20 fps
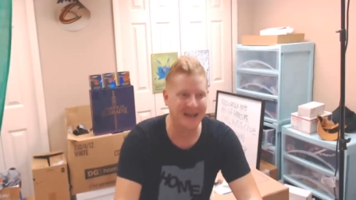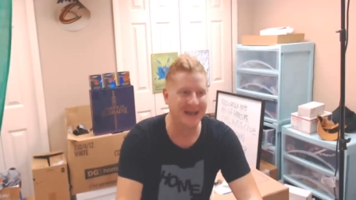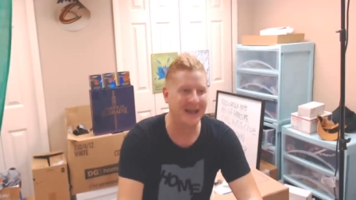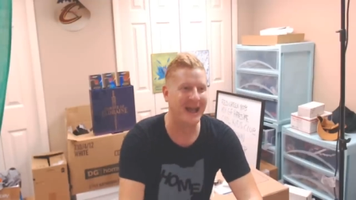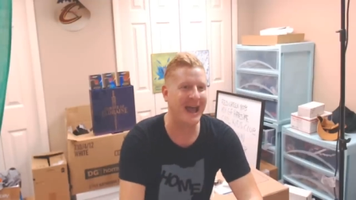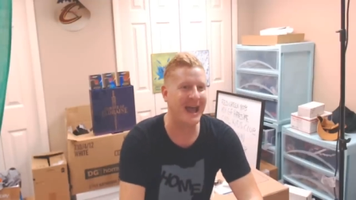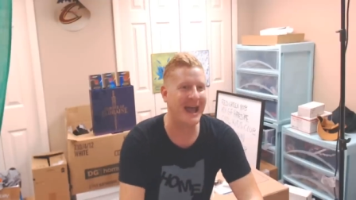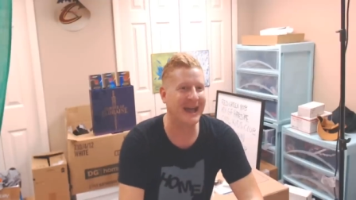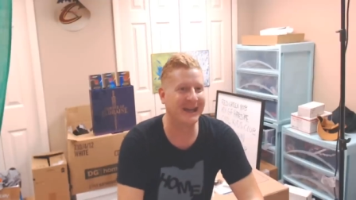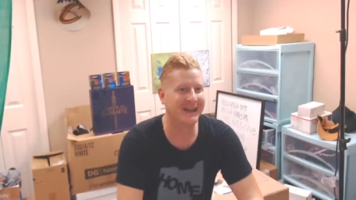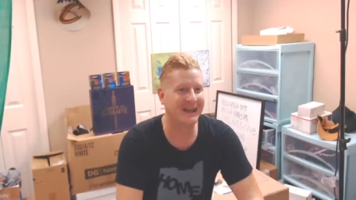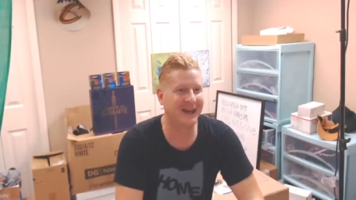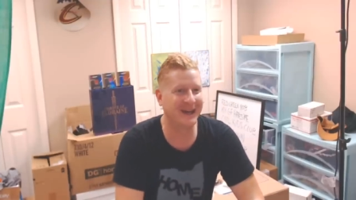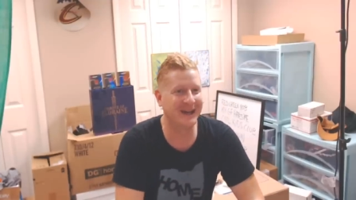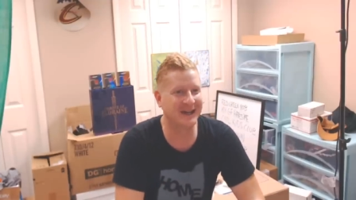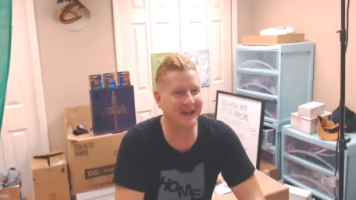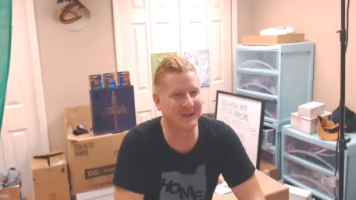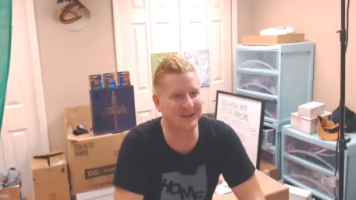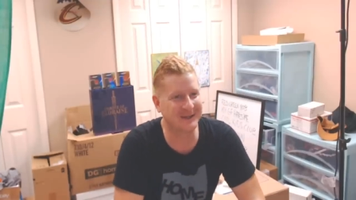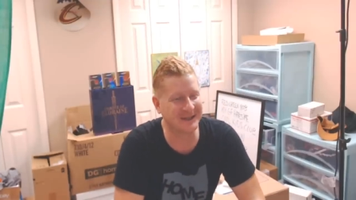And uh,
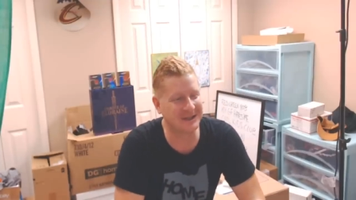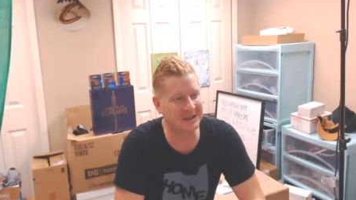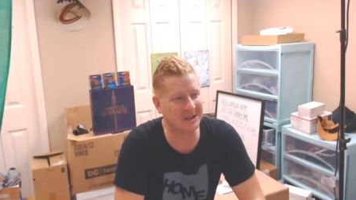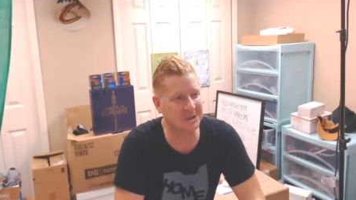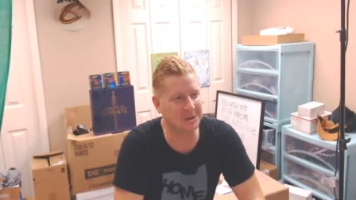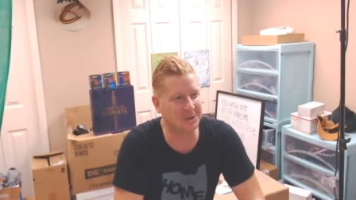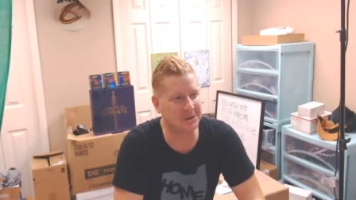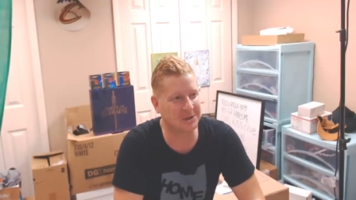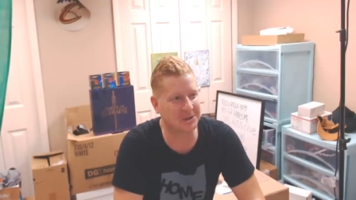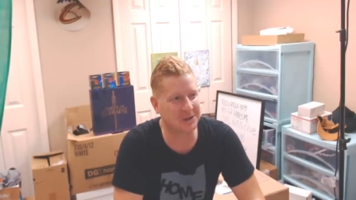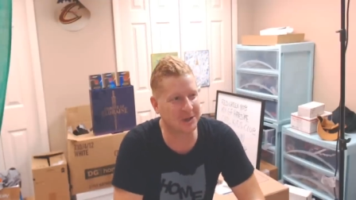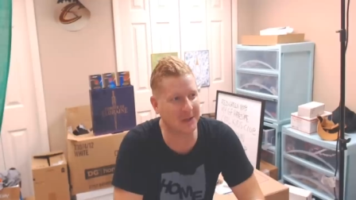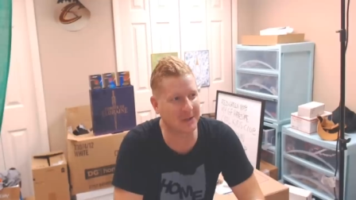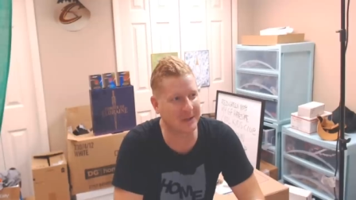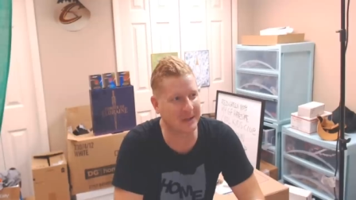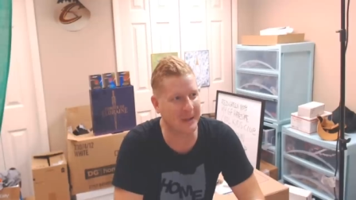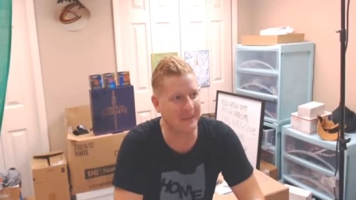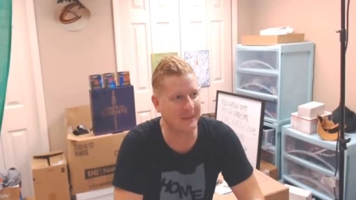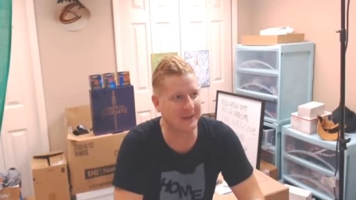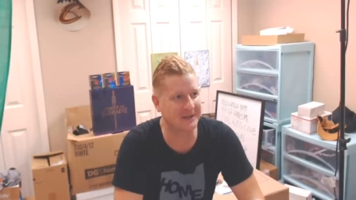it was a huge joke
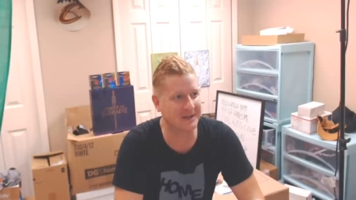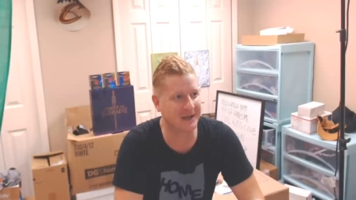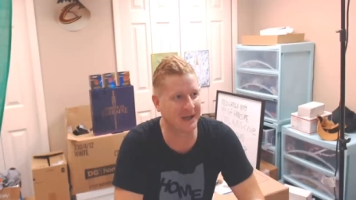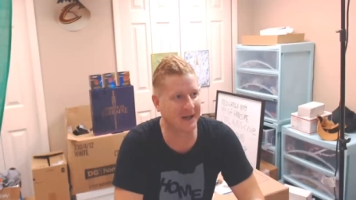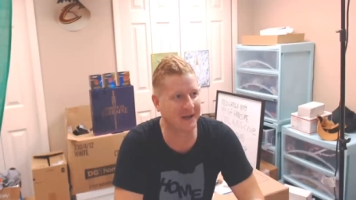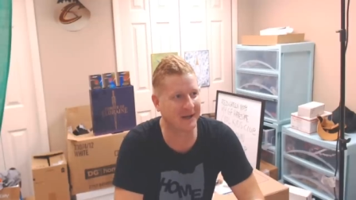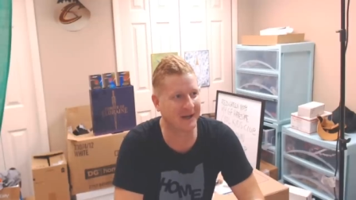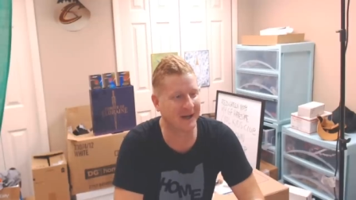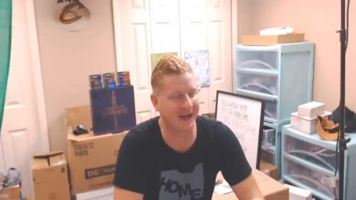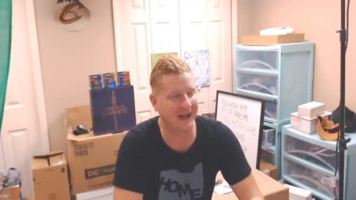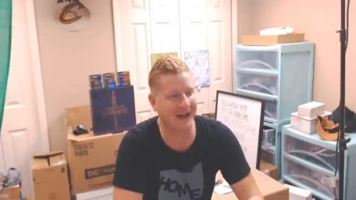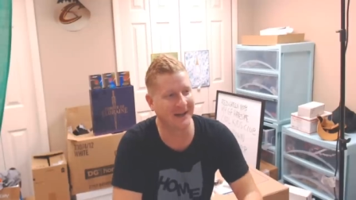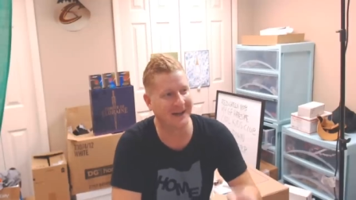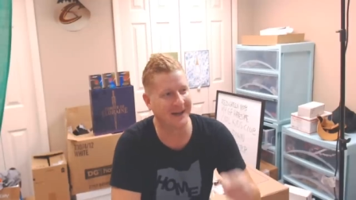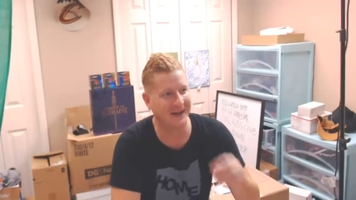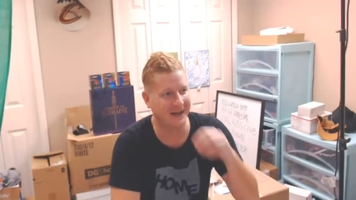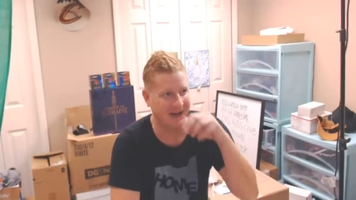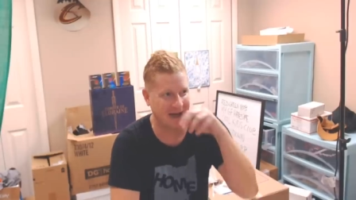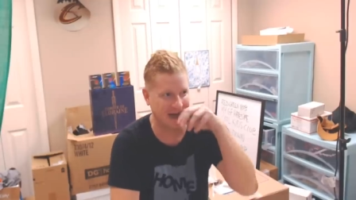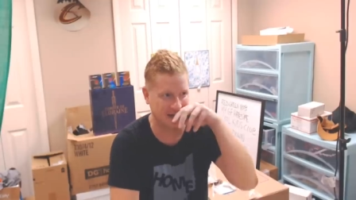on the ch- on
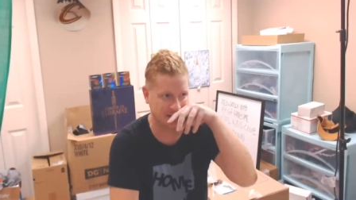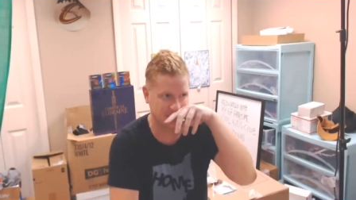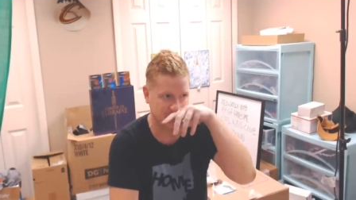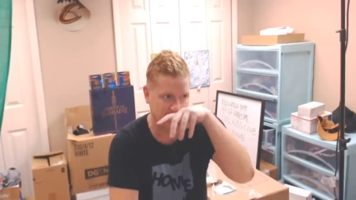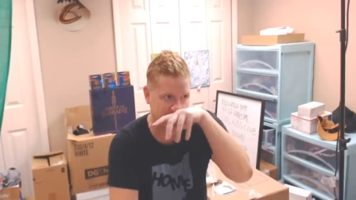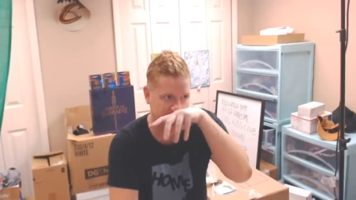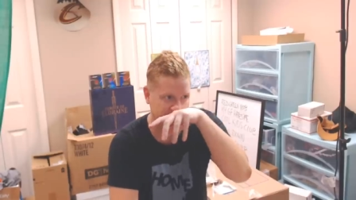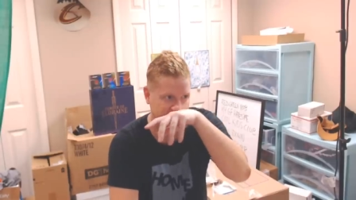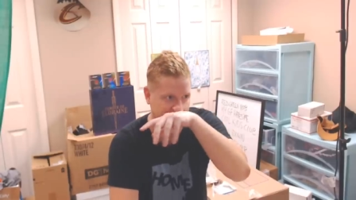uh, on Twitch.